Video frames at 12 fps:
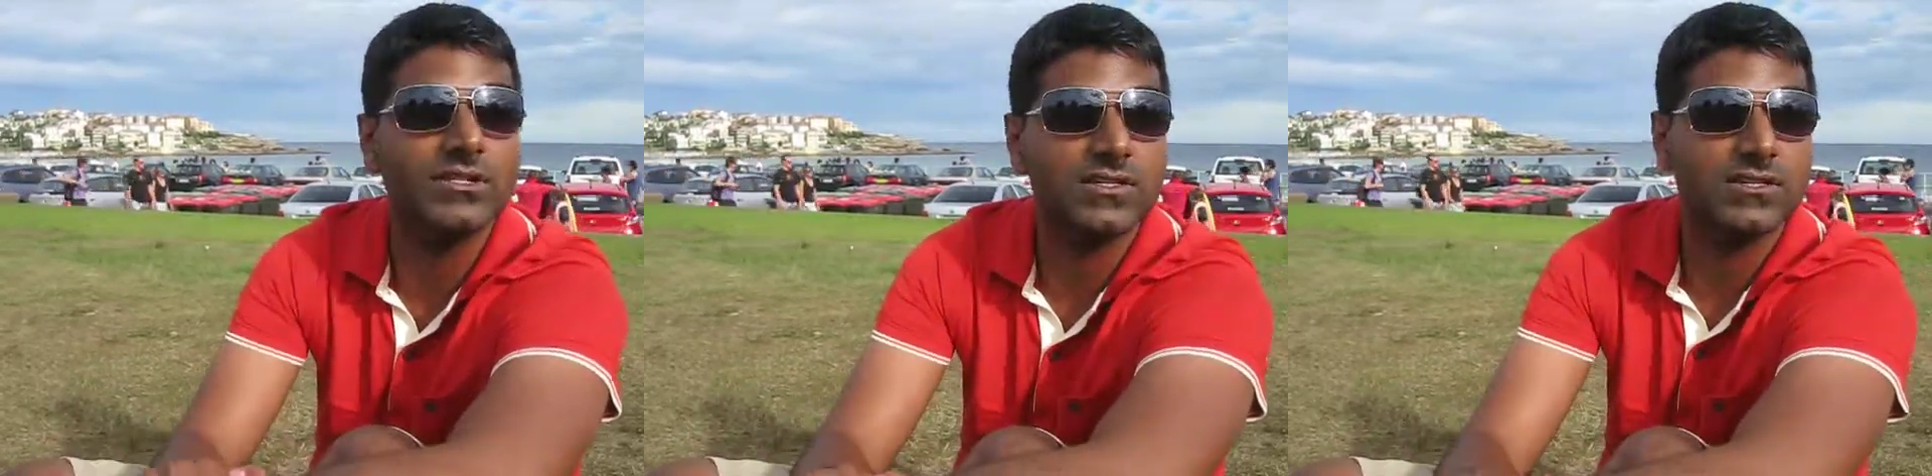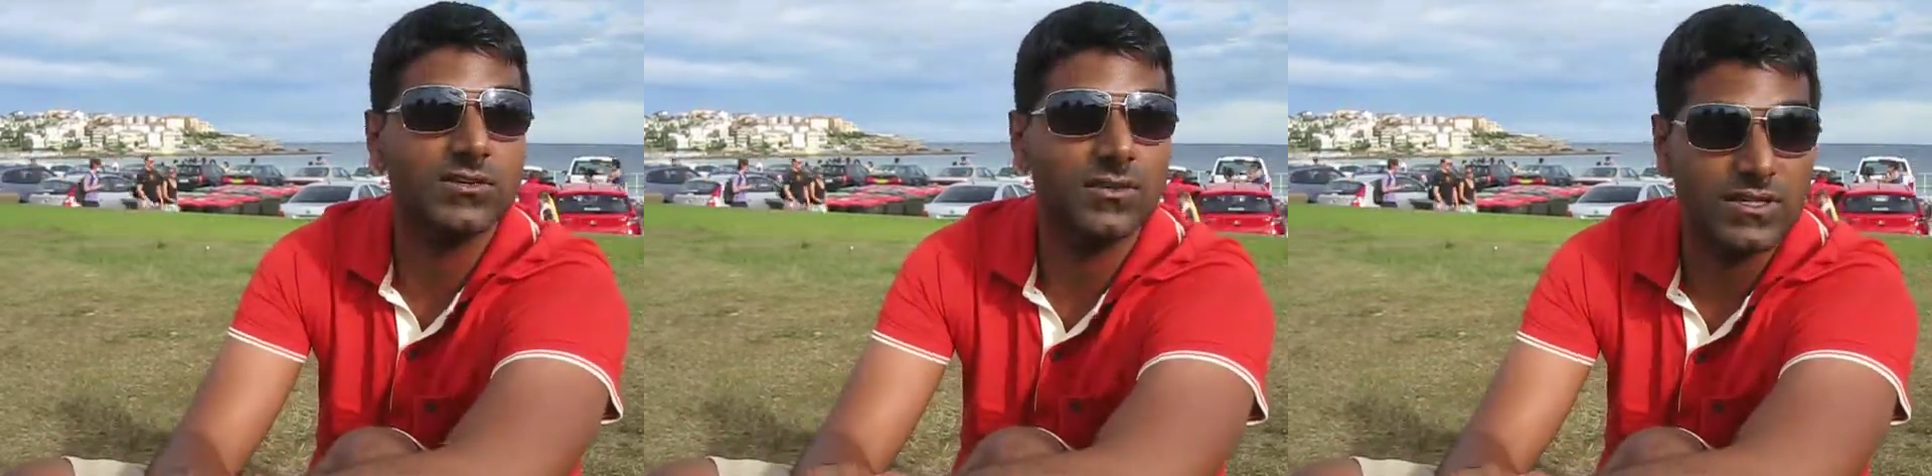
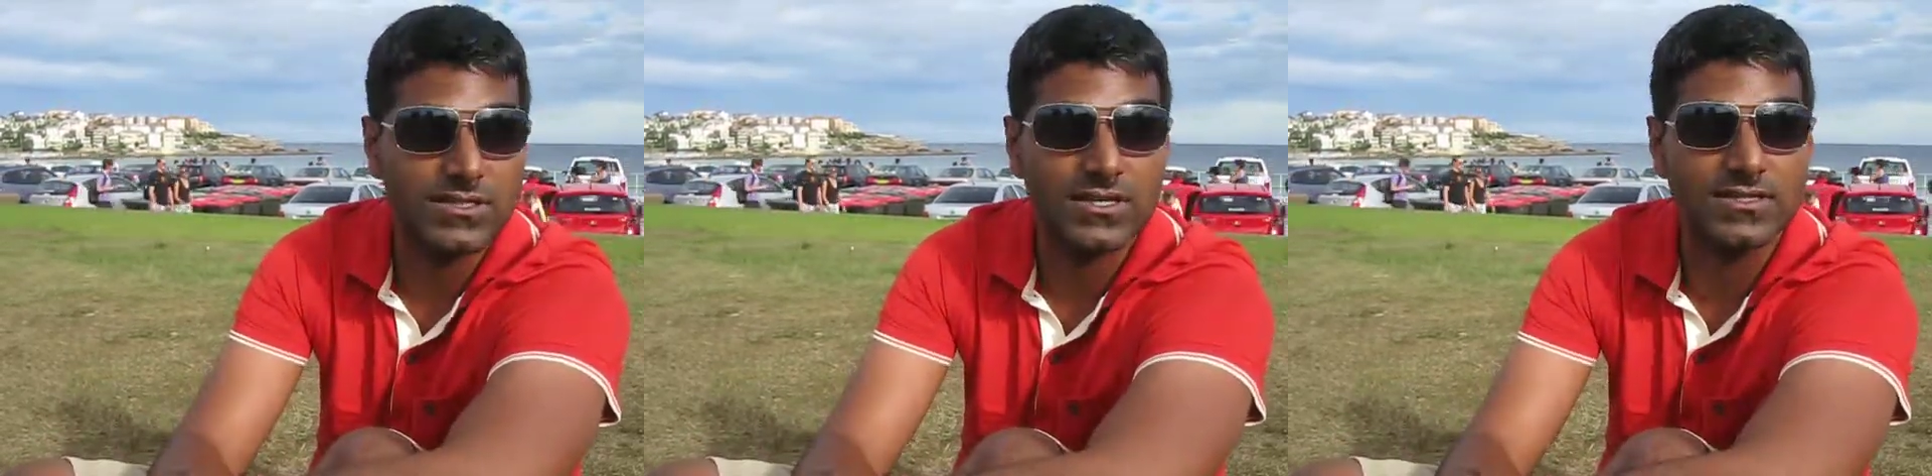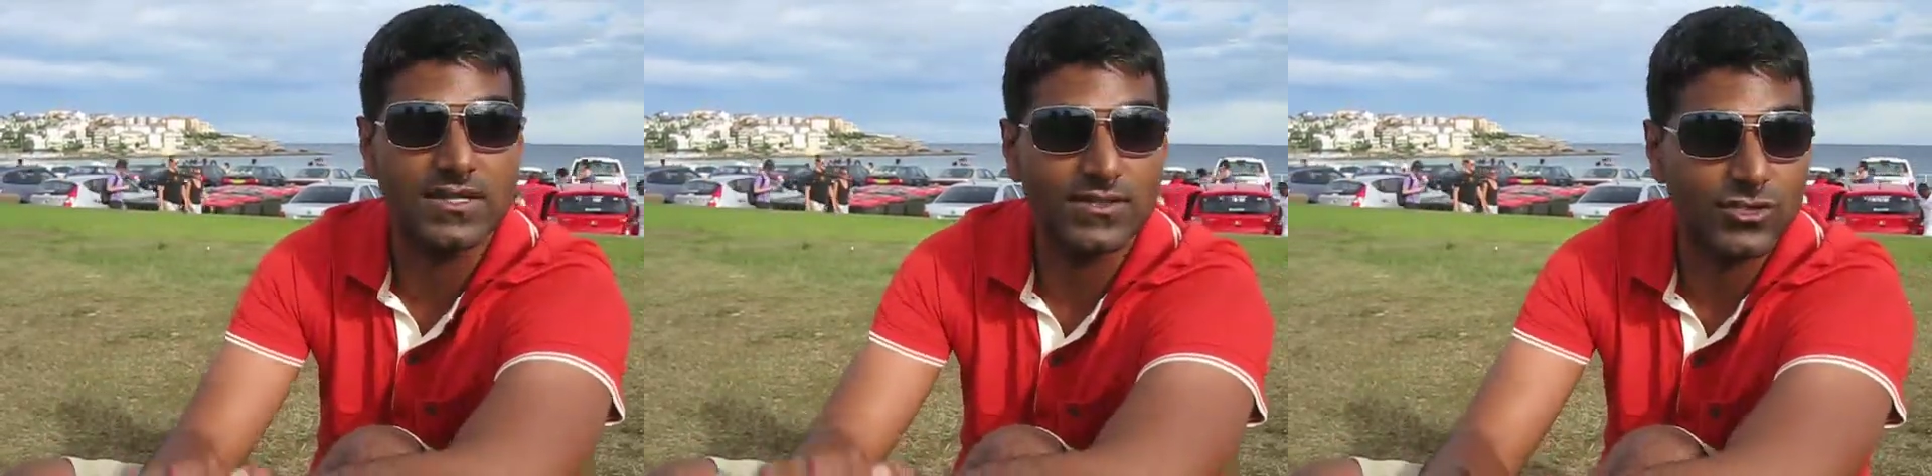continue to
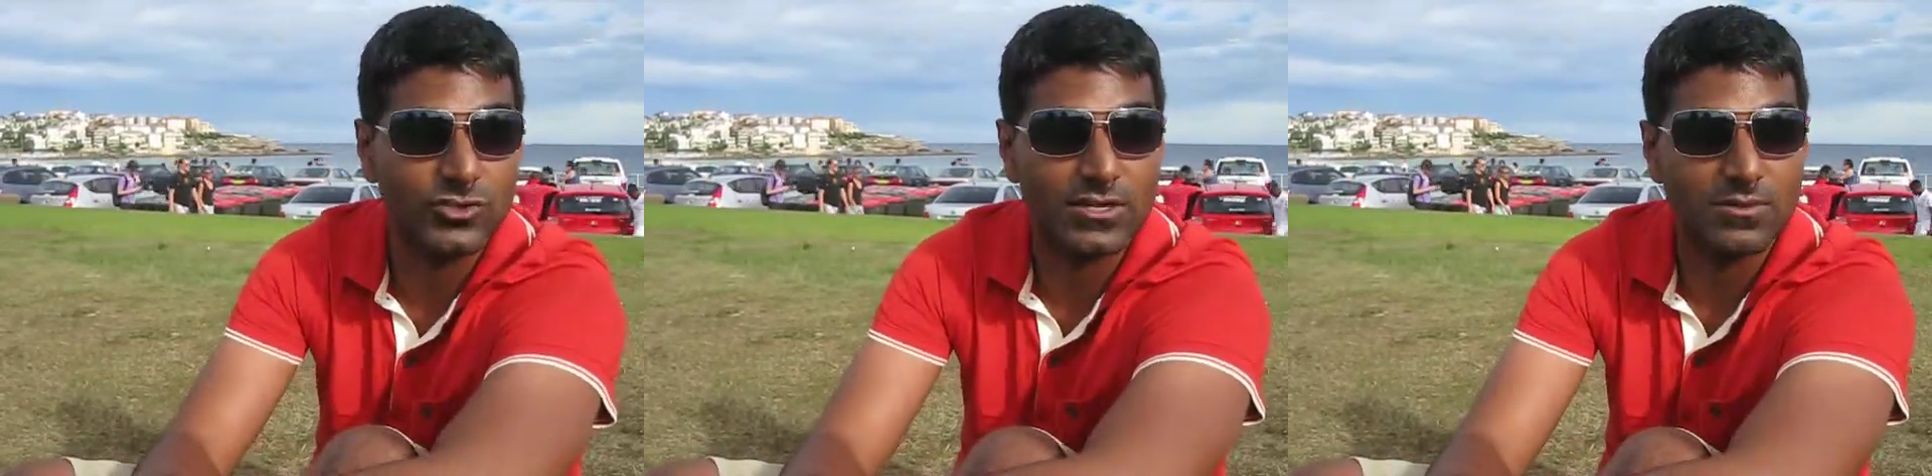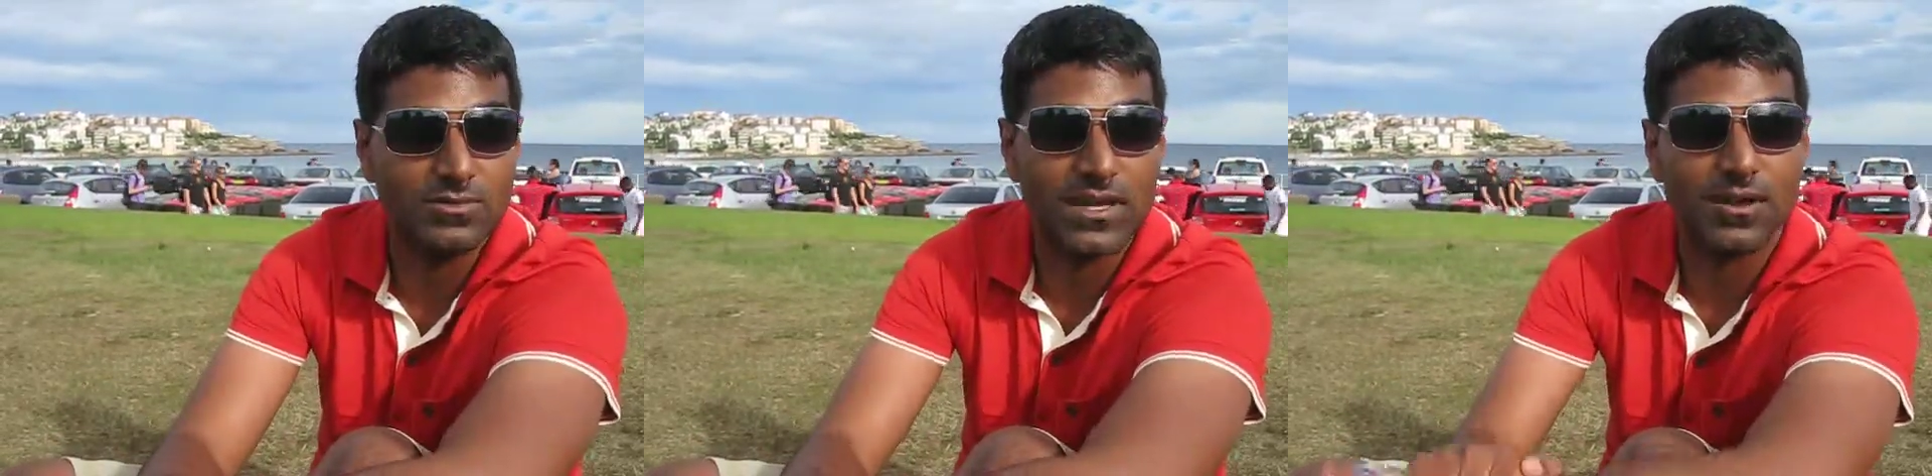exist in the
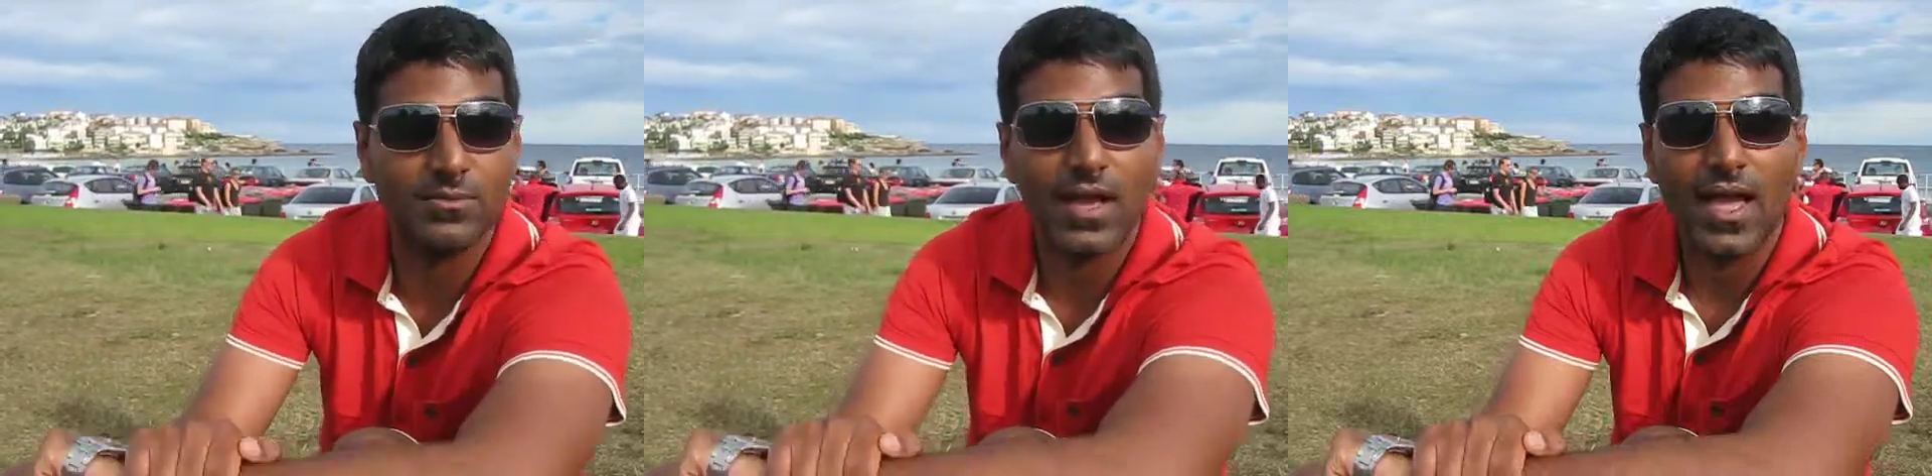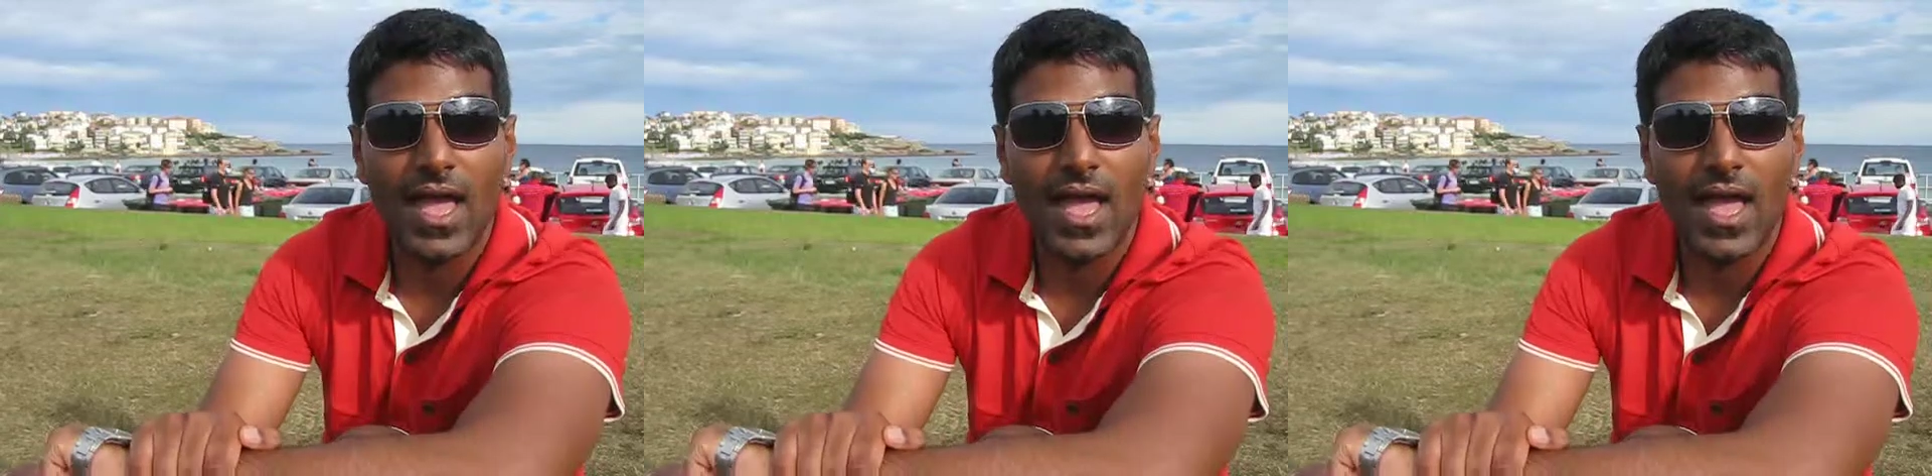dream time,